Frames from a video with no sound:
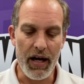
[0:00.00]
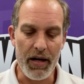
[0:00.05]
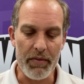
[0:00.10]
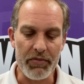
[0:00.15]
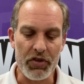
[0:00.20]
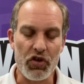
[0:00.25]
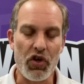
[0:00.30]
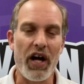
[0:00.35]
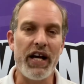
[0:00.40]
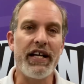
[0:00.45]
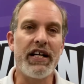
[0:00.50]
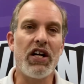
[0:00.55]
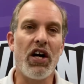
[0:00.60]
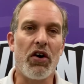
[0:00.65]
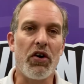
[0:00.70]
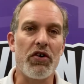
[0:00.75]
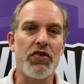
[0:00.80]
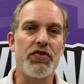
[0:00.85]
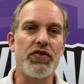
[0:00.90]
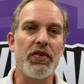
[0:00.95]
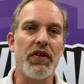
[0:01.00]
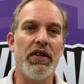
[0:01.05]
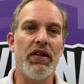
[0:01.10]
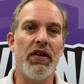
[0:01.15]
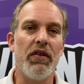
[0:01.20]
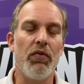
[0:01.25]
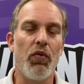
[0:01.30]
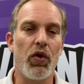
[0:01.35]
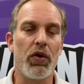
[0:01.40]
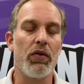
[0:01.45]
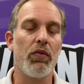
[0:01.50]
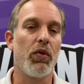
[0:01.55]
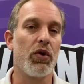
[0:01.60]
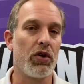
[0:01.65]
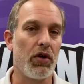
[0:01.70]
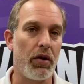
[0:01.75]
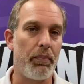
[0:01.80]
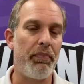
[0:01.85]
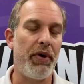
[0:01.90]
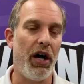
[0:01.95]
Grade cards, we're
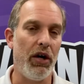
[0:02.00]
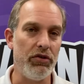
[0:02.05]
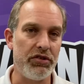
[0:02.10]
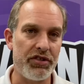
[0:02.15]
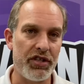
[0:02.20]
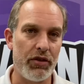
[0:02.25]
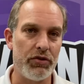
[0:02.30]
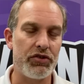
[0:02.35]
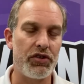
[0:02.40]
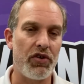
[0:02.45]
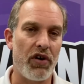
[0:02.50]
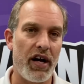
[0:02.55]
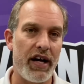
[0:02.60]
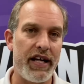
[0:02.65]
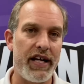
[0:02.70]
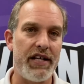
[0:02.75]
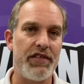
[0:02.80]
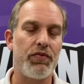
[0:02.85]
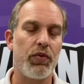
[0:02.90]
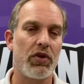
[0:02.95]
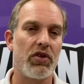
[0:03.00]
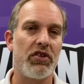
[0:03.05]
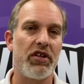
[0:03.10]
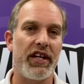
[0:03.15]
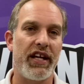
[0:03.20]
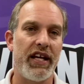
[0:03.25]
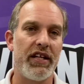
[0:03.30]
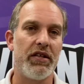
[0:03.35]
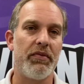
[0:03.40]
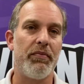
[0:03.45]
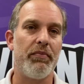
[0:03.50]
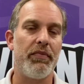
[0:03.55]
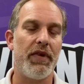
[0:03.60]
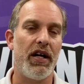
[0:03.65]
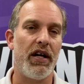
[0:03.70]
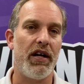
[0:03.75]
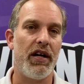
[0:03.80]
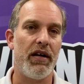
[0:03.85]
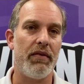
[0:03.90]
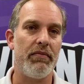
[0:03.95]
going to post those grades. We're going to get them
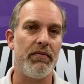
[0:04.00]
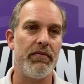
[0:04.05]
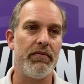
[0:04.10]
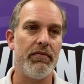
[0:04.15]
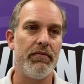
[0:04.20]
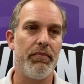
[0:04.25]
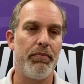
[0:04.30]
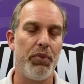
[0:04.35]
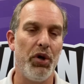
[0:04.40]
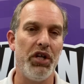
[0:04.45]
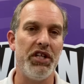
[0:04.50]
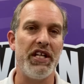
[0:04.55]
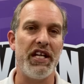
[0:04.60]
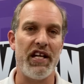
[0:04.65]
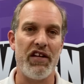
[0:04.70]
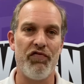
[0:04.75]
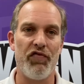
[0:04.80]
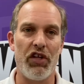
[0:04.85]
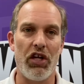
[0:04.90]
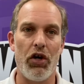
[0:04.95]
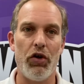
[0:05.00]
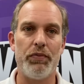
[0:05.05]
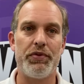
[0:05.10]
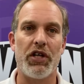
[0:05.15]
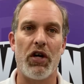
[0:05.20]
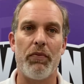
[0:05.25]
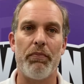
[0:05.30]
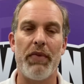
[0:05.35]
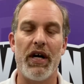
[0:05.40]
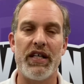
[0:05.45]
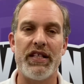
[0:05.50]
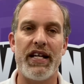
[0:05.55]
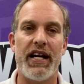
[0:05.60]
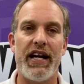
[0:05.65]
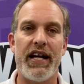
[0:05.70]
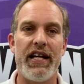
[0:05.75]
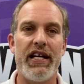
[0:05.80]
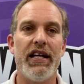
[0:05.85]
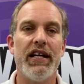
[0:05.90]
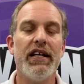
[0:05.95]
put in envelopes on
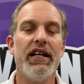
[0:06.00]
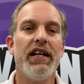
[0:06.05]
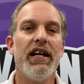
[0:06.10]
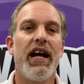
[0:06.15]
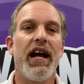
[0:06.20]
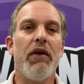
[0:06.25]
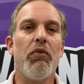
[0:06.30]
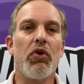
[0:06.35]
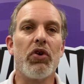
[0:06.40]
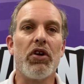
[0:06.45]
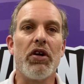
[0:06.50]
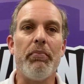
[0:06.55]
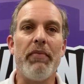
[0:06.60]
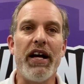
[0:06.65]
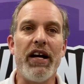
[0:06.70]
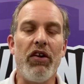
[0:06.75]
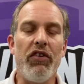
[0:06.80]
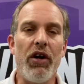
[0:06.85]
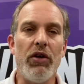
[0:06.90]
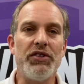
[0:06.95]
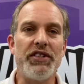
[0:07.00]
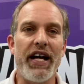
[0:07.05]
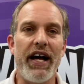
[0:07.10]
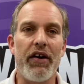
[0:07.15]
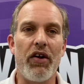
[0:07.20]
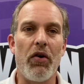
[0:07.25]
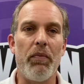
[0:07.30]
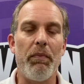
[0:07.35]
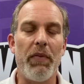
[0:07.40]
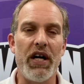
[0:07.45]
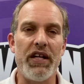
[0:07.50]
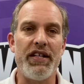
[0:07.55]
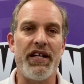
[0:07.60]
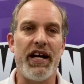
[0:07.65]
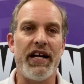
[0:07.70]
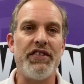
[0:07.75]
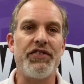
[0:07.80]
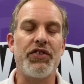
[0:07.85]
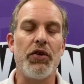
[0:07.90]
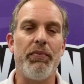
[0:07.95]
Monday, and we're going to mail those out on
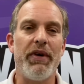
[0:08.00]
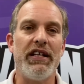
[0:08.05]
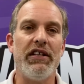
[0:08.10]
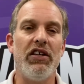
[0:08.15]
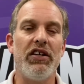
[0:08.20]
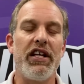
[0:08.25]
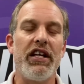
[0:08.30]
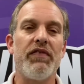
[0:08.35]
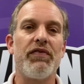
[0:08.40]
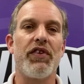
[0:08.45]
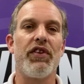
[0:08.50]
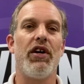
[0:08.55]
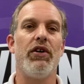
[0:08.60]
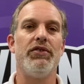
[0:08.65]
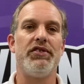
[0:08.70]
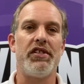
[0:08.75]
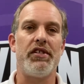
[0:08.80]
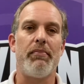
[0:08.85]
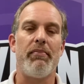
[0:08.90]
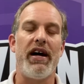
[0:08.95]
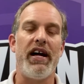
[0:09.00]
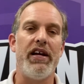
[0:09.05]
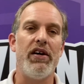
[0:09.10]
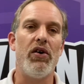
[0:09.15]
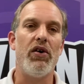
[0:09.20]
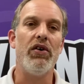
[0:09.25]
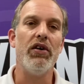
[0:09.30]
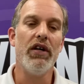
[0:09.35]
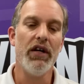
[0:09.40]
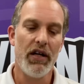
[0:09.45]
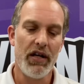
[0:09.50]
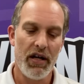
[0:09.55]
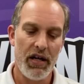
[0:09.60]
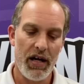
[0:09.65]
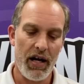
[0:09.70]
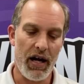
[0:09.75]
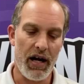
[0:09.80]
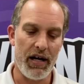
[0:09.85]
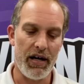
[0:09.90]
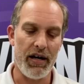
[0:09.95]
Monday. So be looking for those in the mail
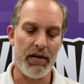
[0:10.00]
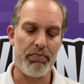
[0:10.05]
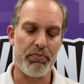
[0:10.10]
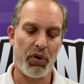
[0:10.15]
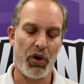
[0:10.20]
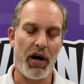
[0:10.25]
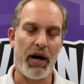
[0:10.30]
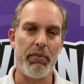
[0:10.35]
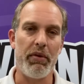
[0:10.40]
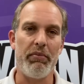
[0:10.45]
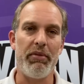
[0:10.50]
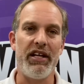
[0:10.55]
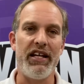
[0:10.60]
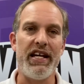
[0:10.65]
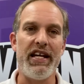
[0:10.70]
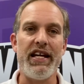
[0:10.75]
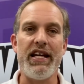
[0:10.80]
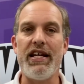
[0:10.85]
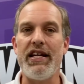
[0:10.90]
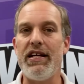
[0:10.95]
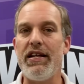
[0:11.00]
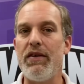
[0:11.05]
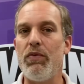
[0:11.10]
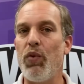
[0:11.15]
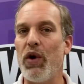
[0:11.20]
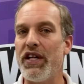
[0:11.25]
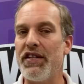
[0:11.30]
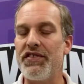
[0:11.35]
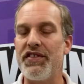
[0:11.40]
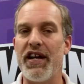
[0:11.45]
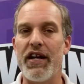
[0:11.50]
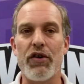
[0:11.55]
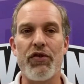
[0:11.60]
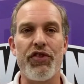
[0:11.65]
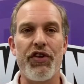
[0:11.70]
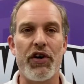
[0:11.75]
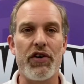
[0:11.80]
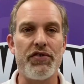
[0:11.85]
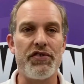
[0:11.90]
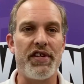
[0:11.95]
probably Wednesday or
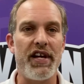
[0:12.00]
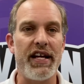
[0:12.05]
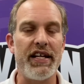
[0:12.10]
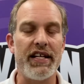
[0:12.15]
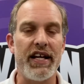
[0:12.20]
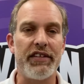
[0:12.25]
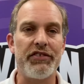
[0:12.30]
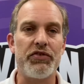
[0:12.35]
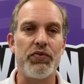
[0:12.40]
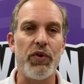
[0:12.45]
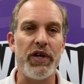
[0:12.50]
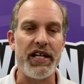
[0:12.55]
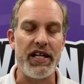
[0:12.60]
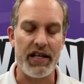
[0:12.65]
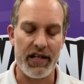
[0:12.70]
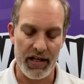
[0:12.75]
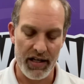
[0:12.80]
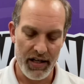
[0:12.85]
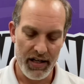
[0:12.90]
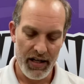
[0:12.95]
Thursday next week.